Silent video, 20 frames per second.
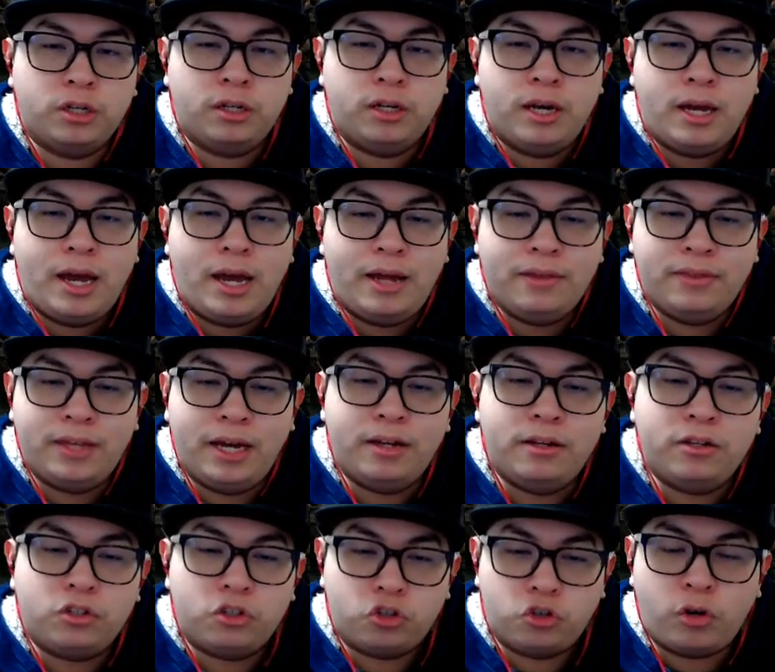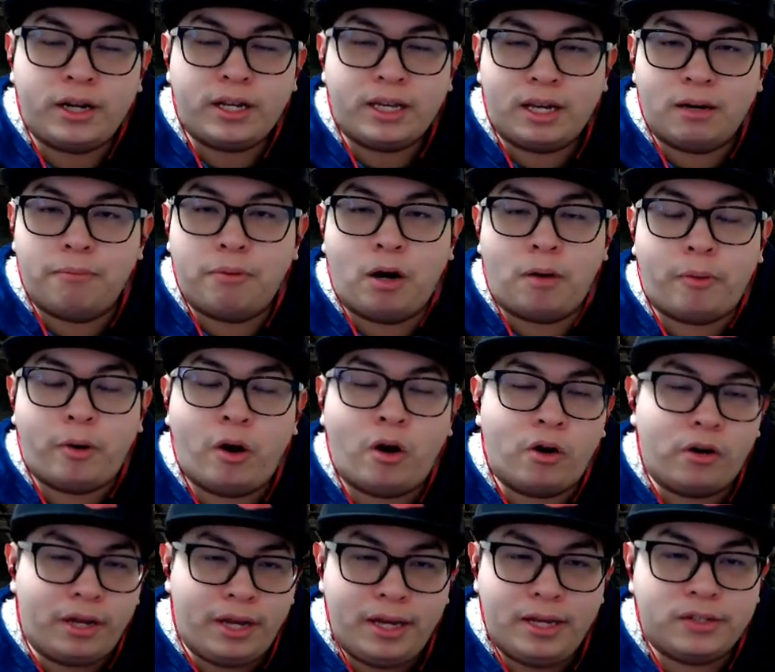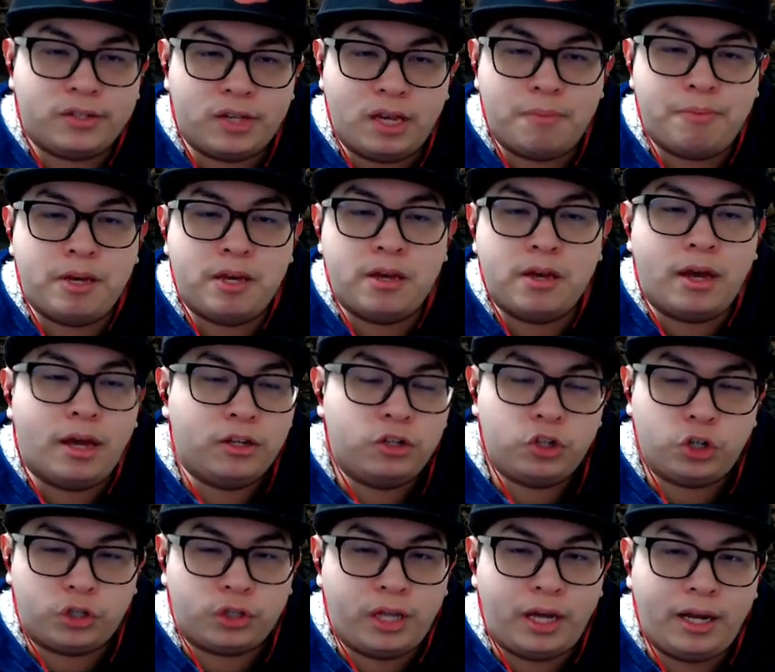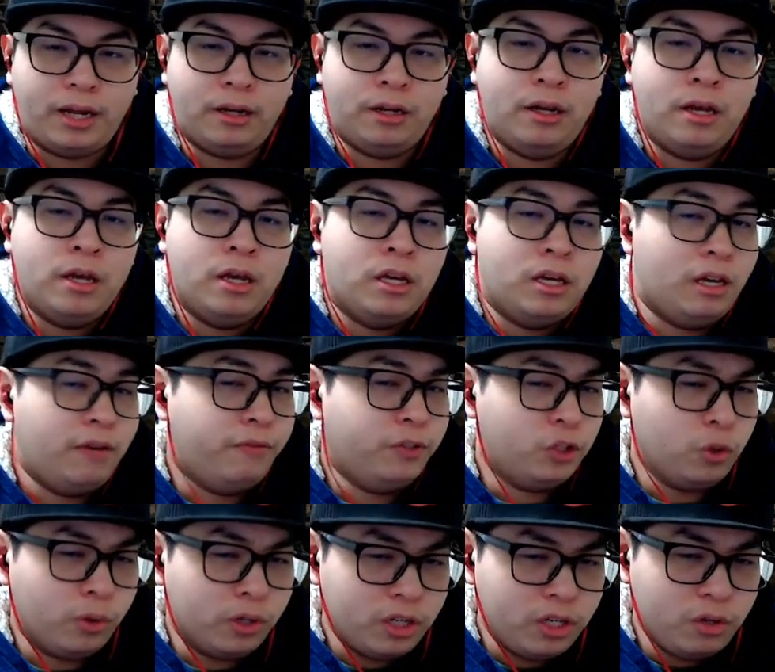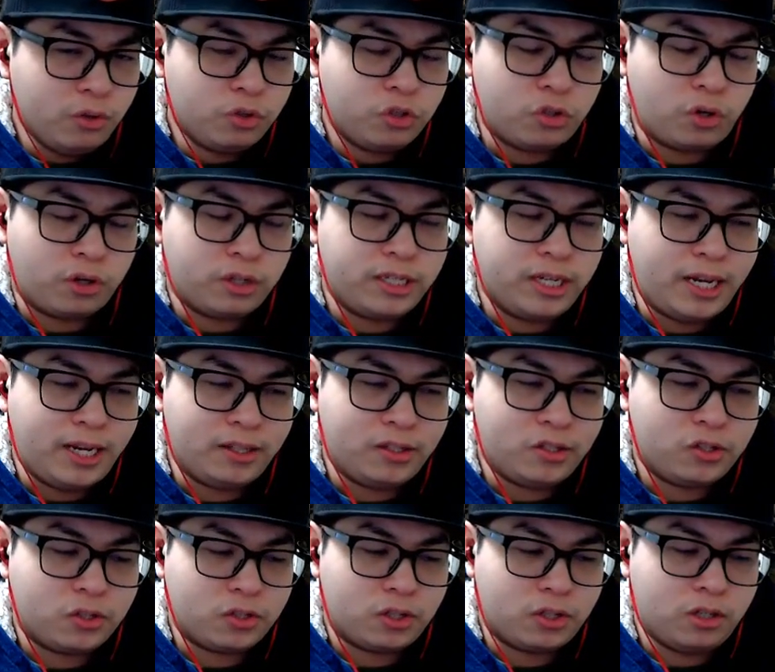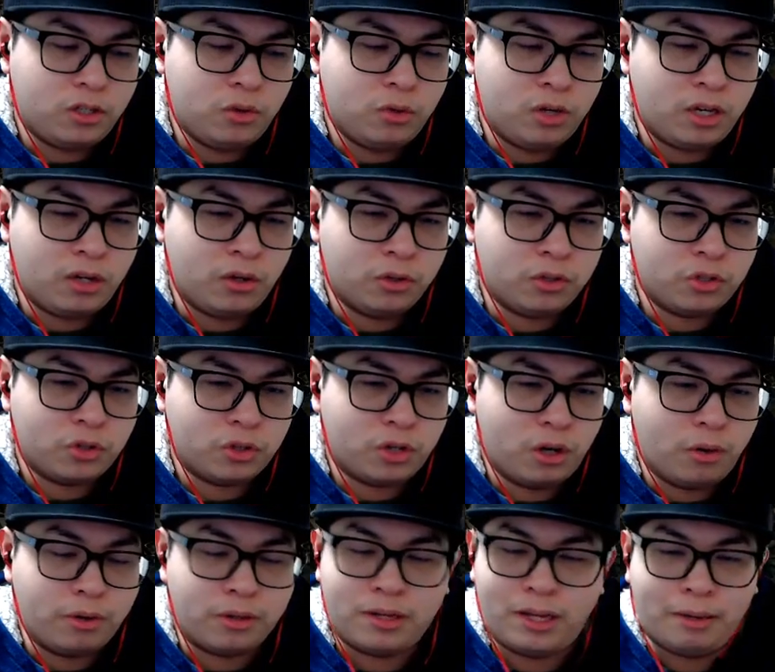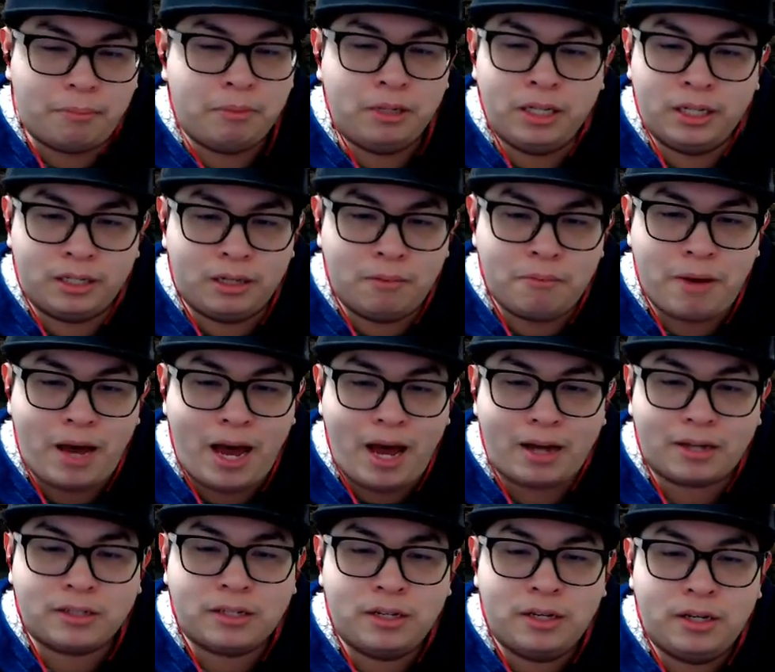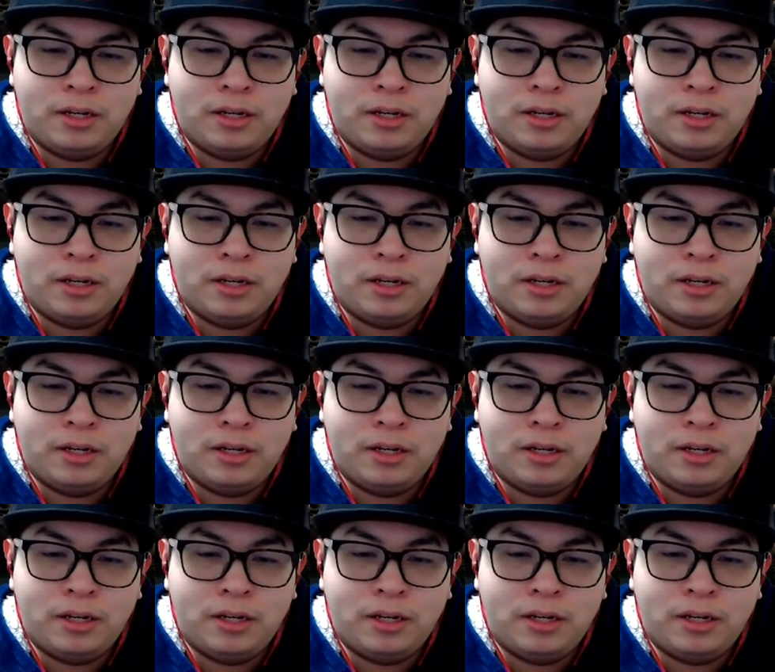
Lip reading: and then try to get a Barber Heart ASAP and chuck that in. If you don't want to use Dark Dance, you can also go with like Malignant Pact.